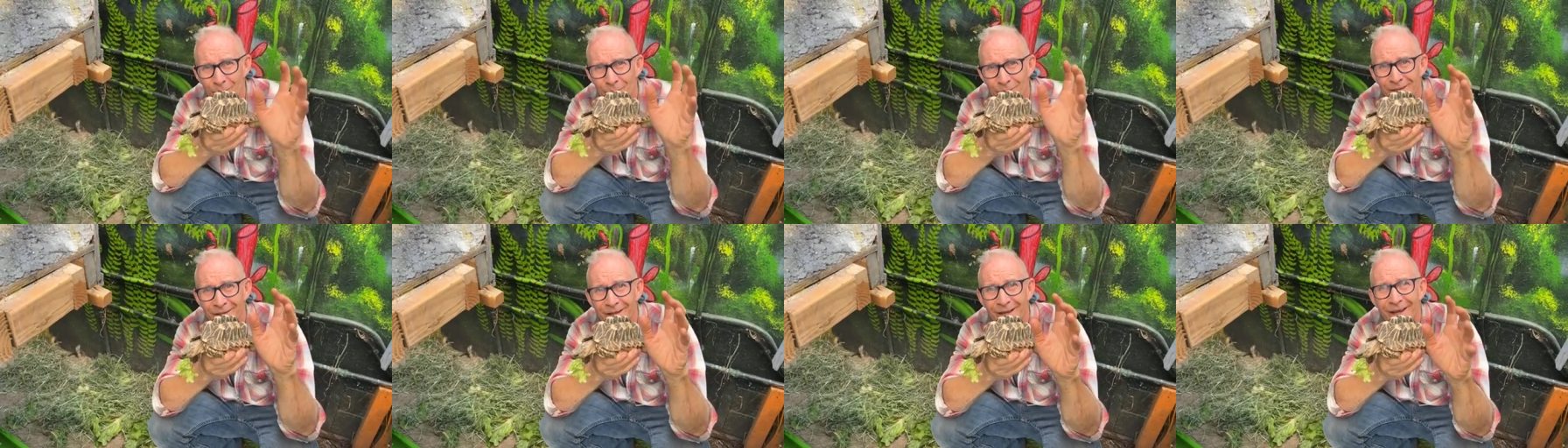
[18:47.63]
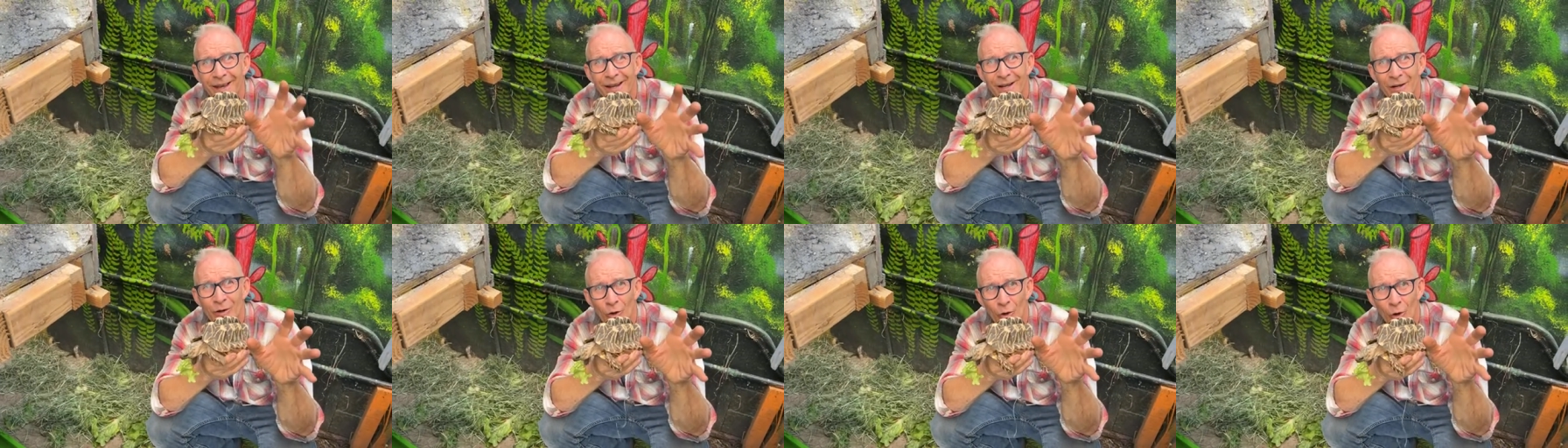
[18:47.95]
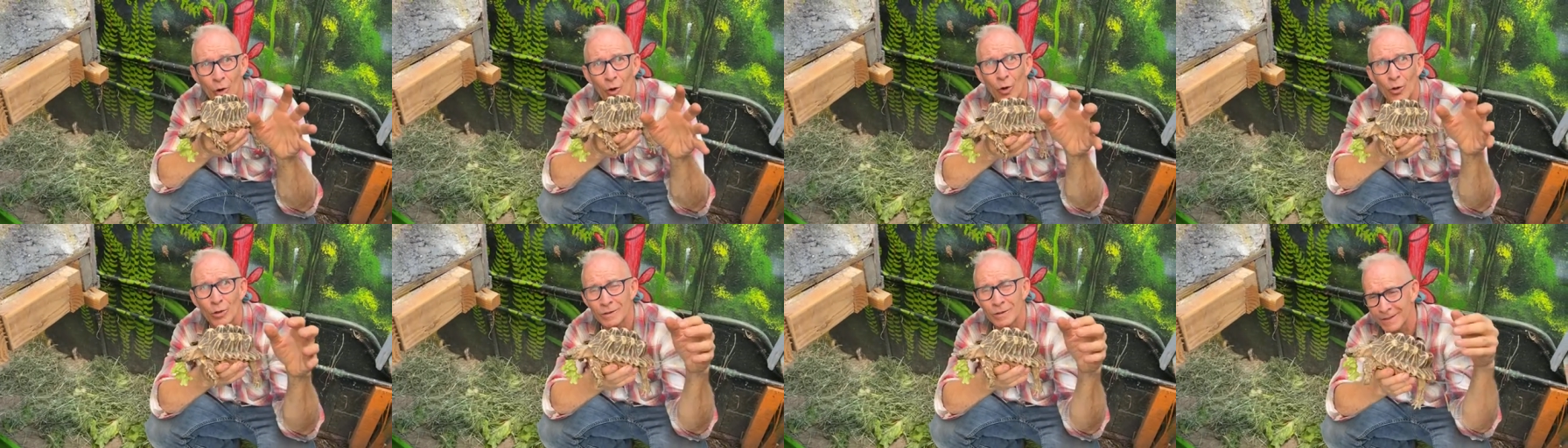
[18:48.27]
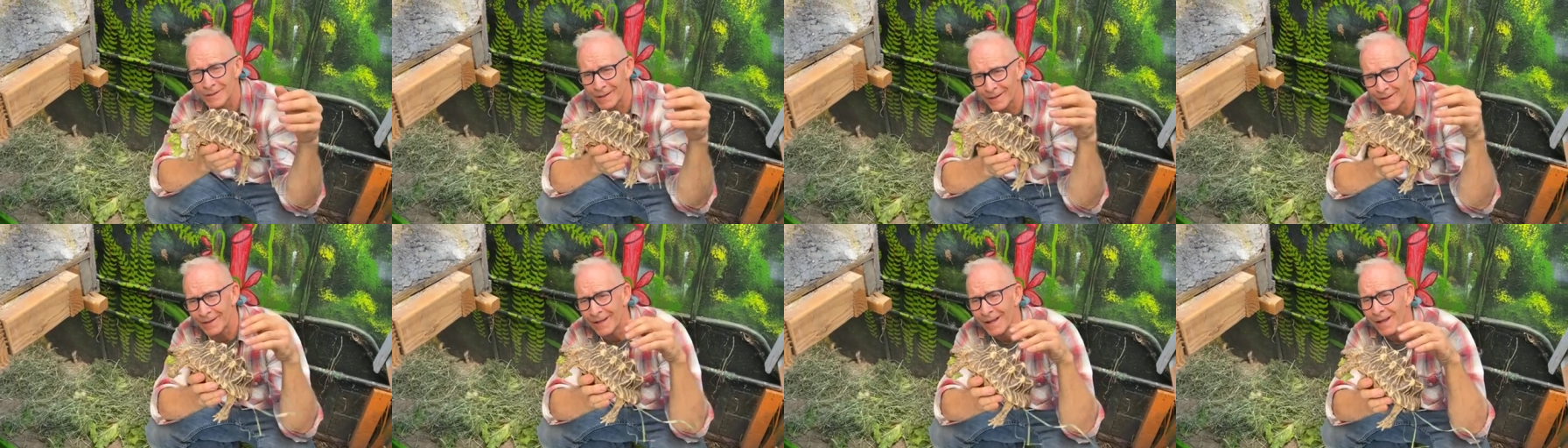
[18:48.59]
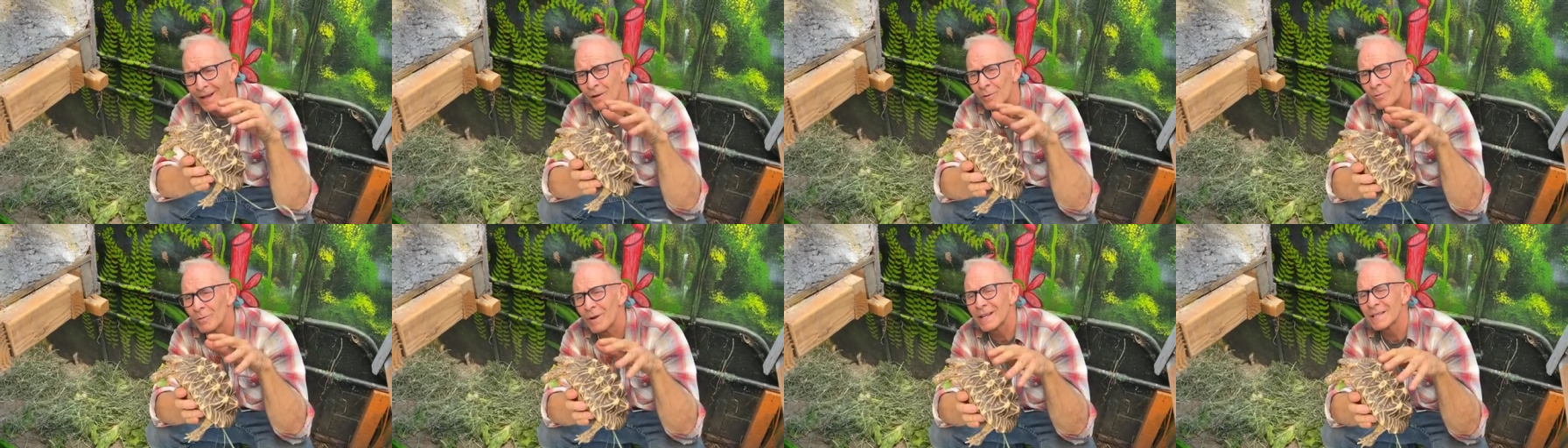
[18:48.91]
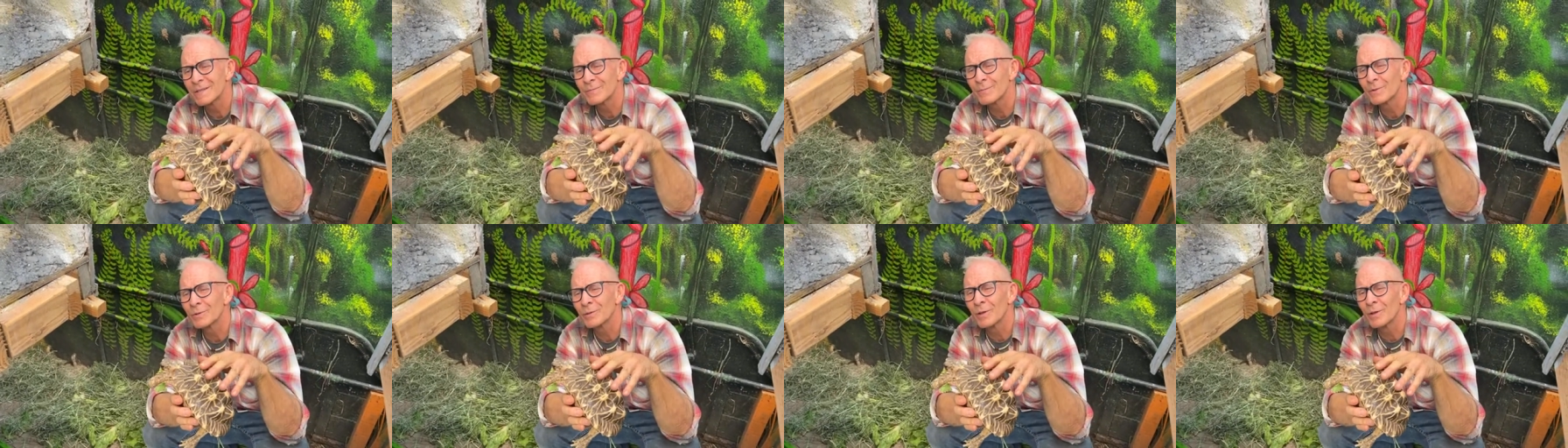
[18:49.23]
to get colds and
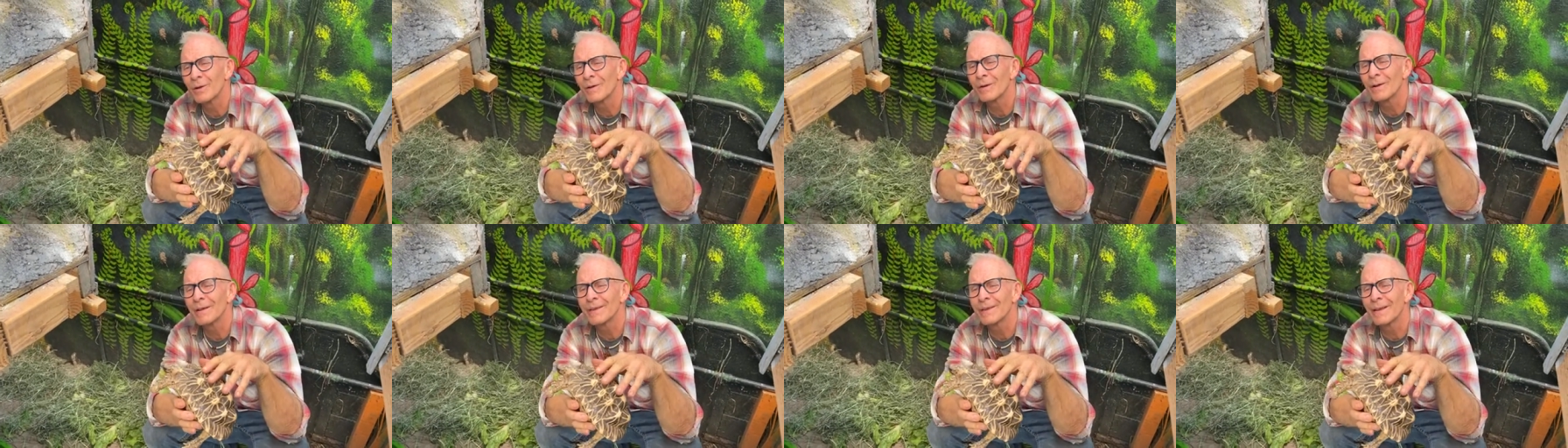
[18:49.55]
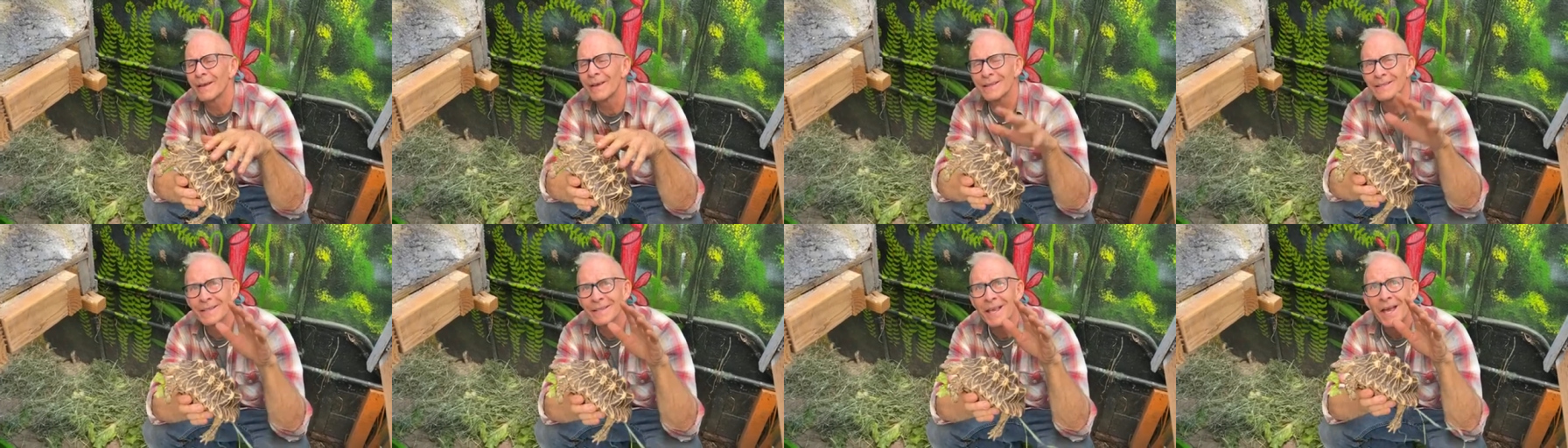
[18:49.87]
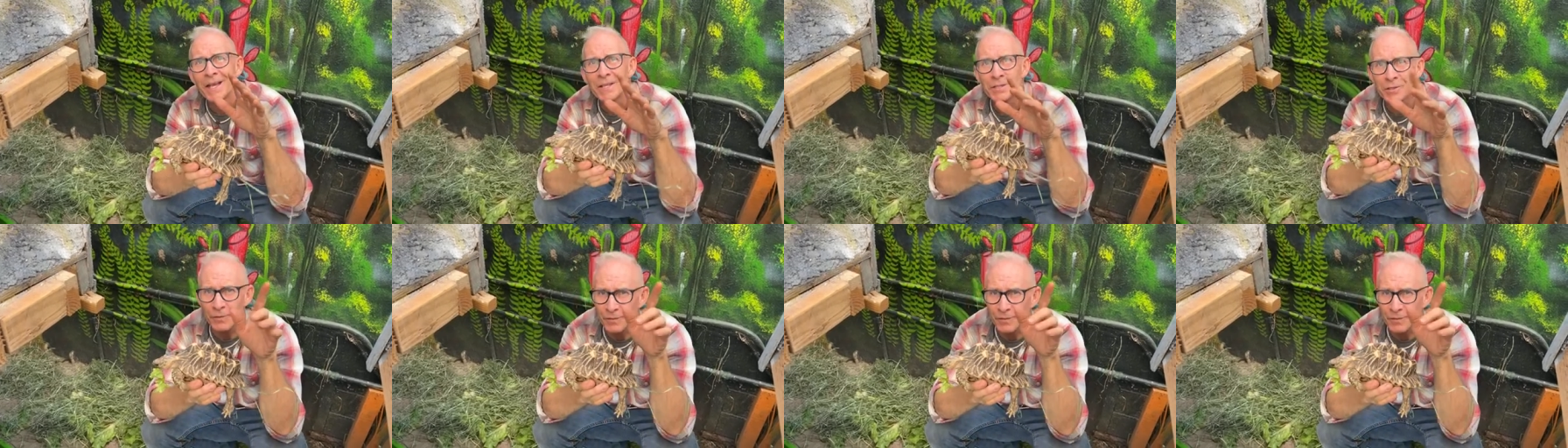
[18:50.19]
respiratory things. So